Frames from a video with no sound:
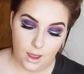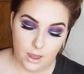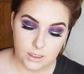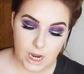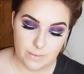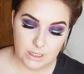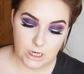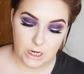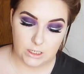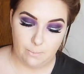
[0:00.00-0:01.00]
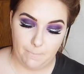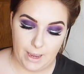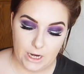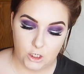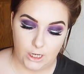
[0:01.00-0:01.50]
Diamond Dust
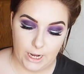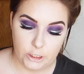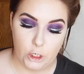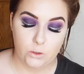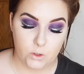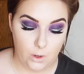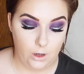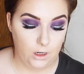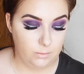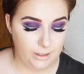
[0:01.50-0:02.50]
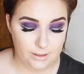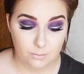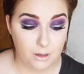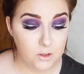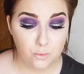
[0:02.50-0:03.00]
Baked Gelato Swirl Illuminator.
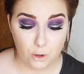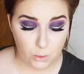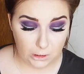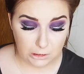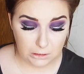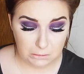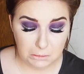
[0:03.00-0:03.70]
Mine's broken.